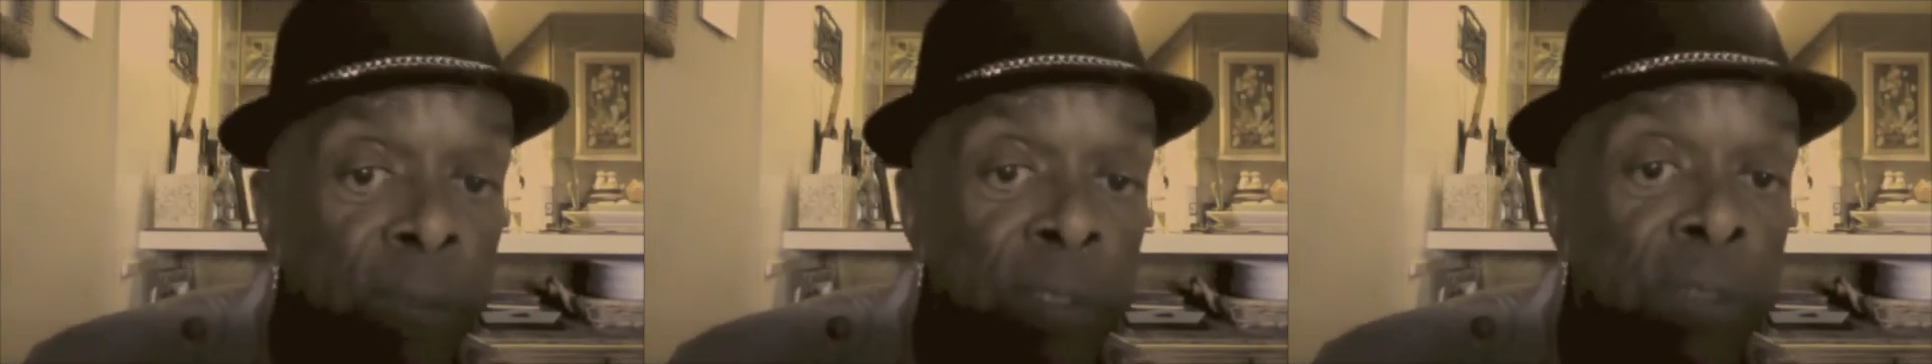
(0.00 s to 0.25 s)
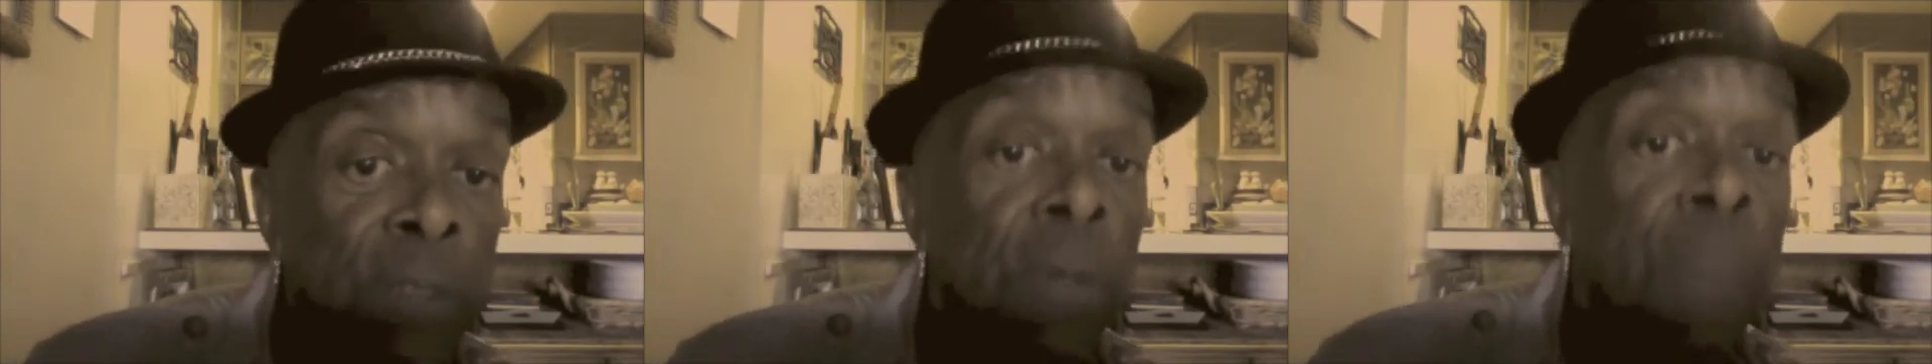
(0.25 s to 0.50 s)
is
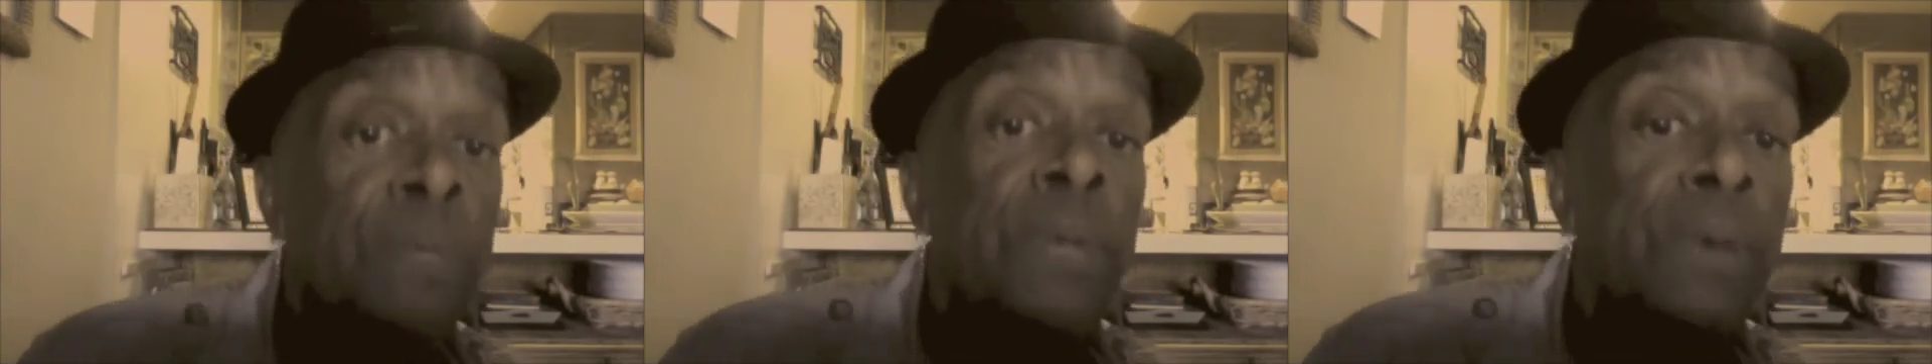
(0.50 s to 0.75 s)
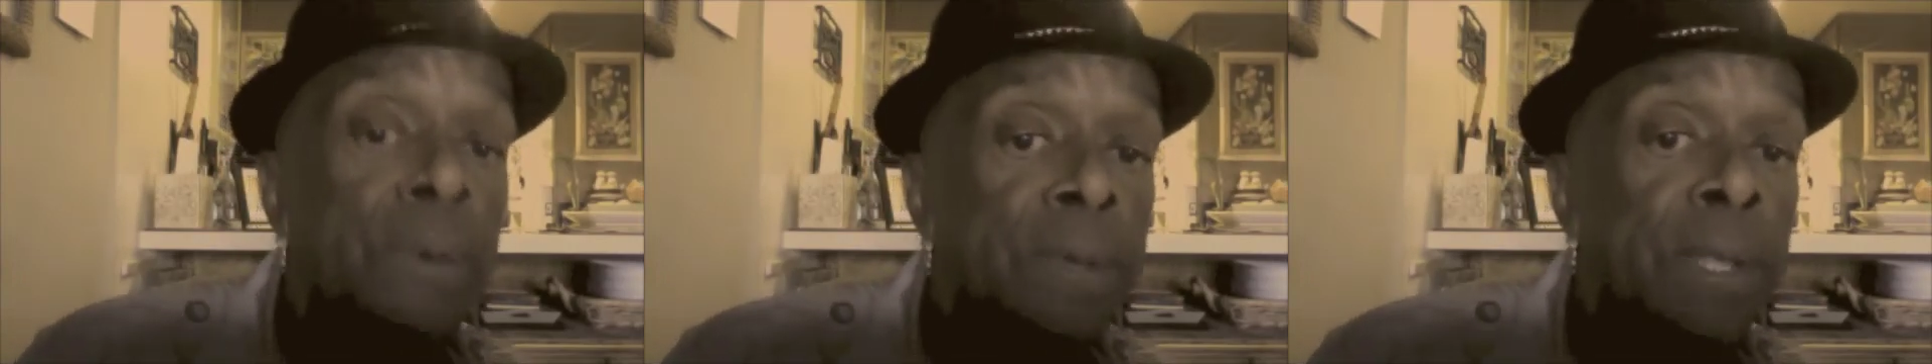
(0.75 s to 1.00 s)
so
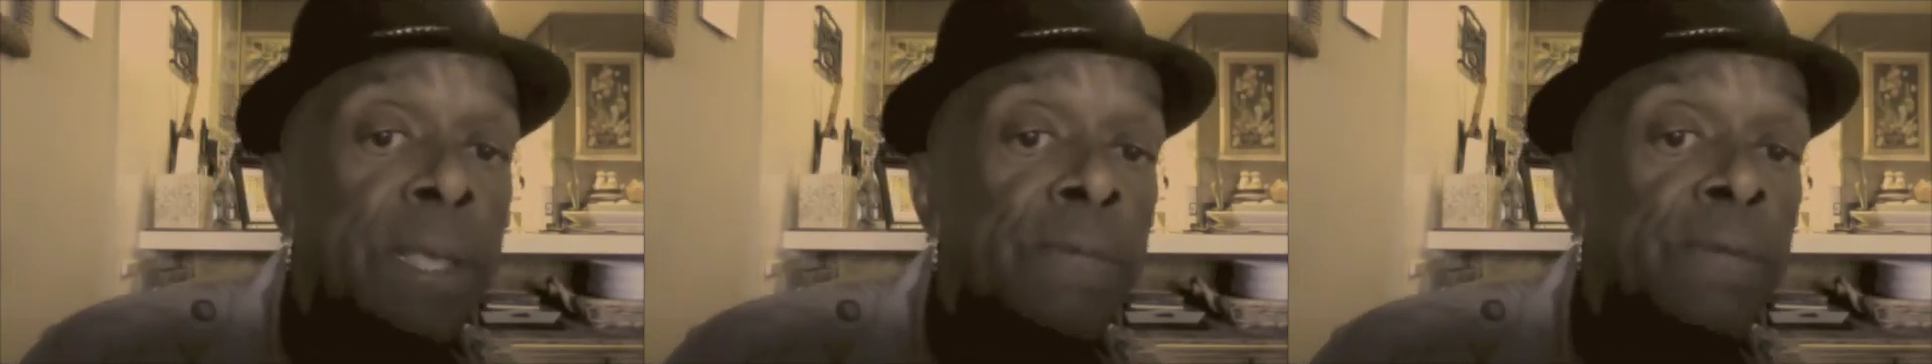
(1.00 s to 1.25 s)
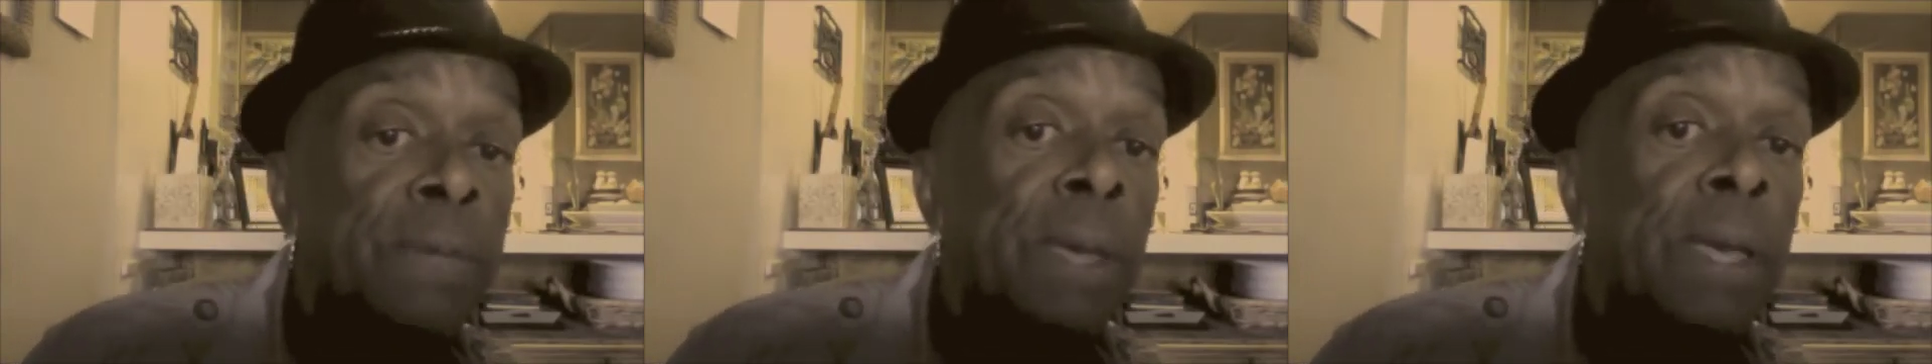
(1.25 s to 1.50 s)
purely
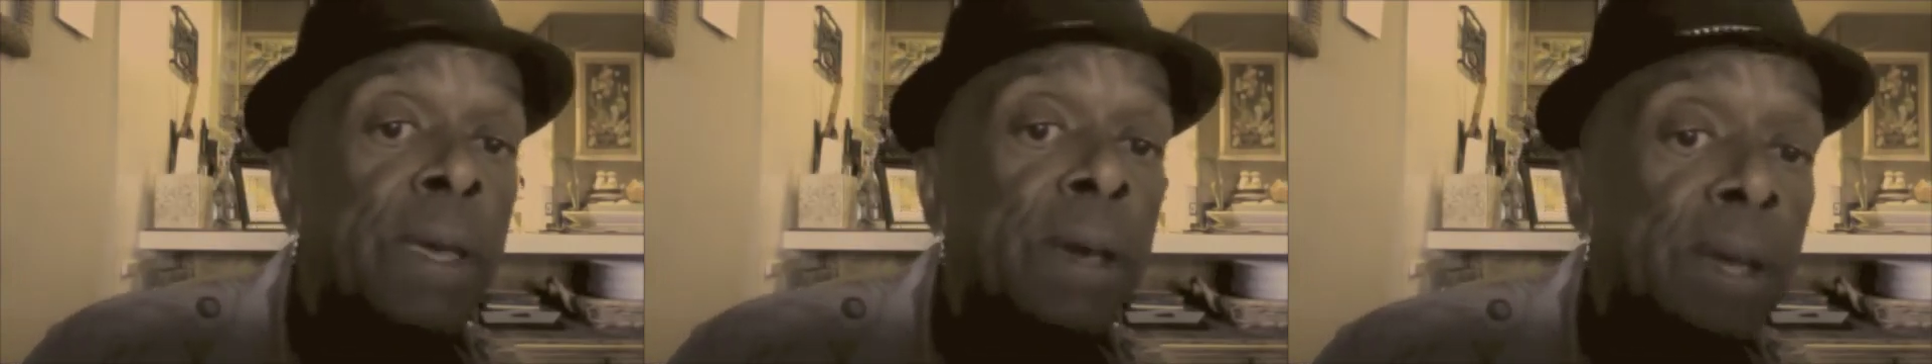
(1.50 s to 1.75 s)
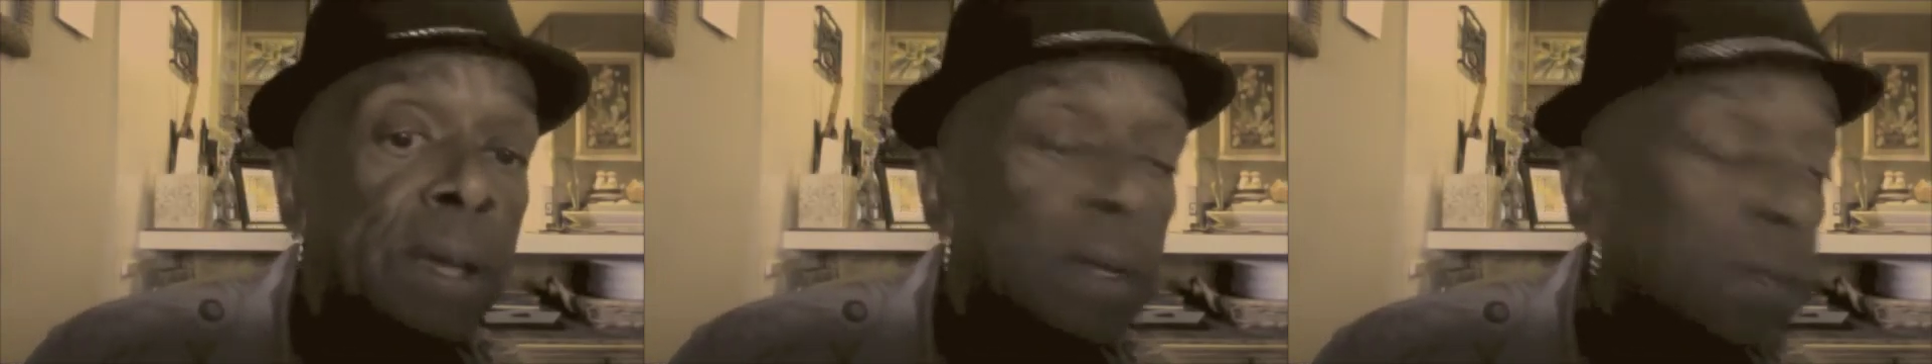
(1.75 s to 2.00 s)
from my
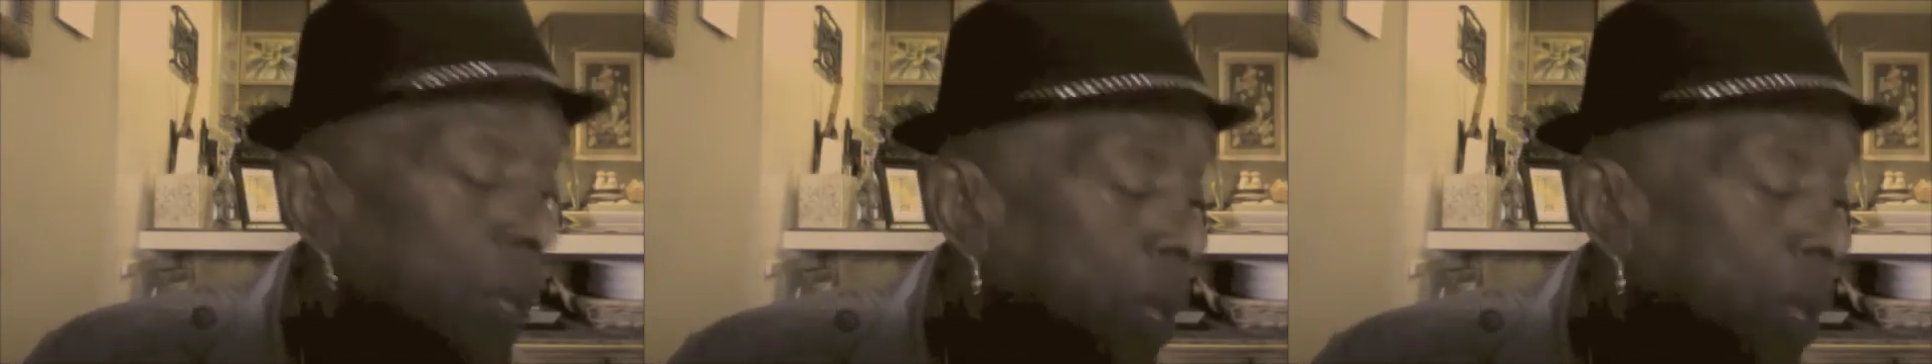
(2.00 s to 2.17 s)
heart.